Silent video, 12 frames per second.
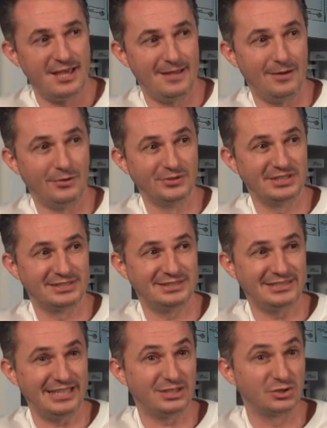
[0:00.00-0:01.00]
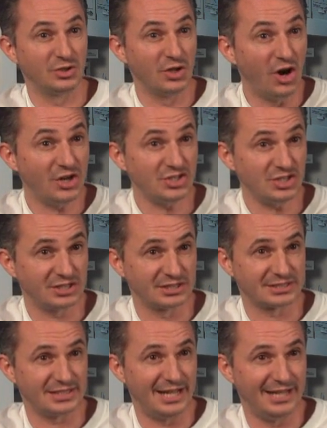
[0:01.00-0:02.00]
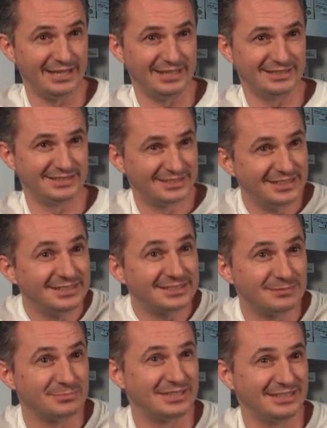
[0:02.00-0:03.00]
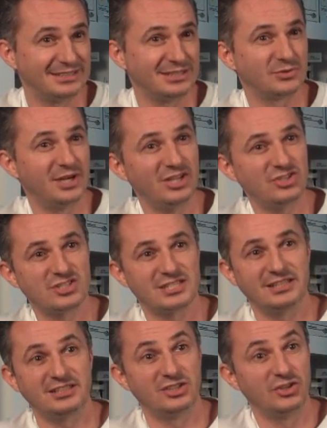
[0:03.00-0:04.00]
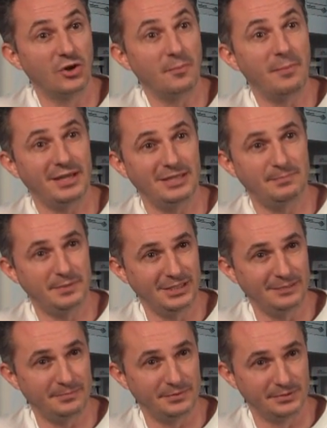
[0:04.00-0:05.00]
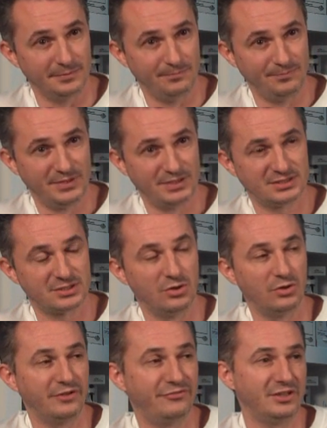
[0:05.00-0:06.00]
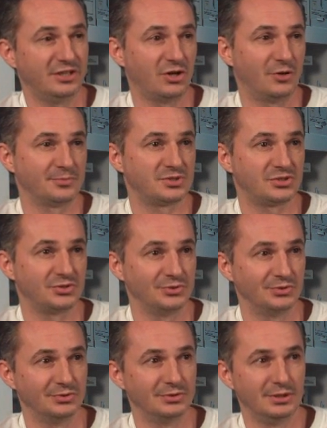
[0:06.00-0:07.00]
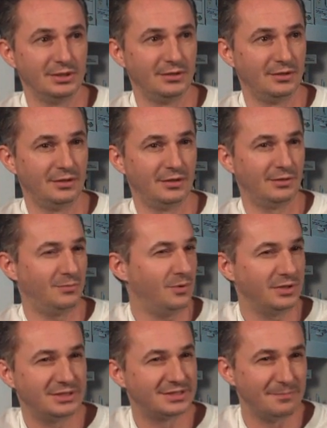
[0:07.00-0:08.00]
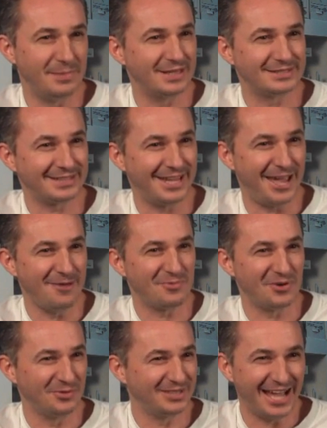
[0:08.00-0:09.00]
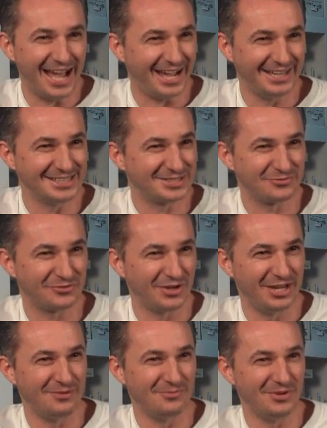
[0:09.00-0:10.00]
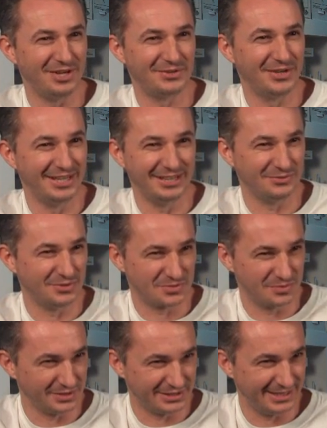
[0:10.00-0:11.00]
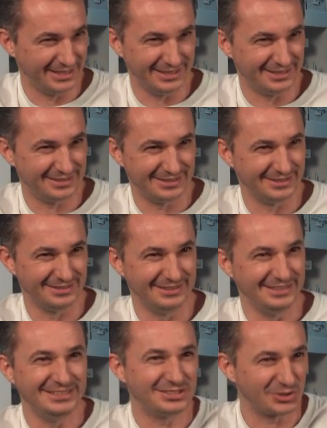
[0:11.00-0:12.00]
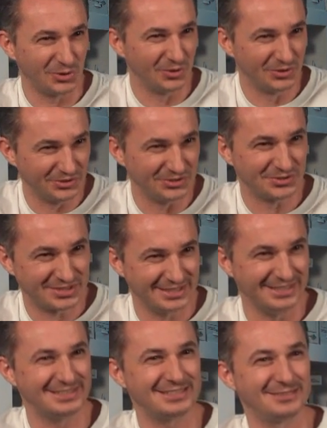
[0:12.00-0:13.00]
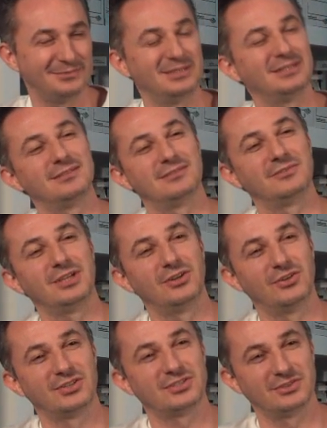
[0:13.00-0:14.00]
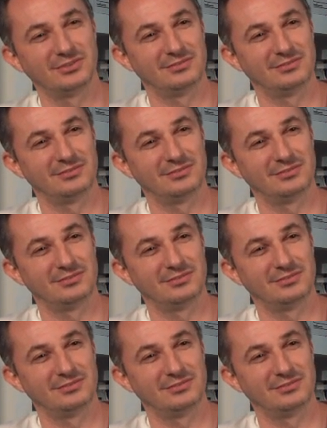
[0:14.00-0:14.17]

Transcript: On the technological side, like the systems integration side, there are not many people. So if it comes to what is the best camera with the highest frame rate, which will take the least toll on your system in regards on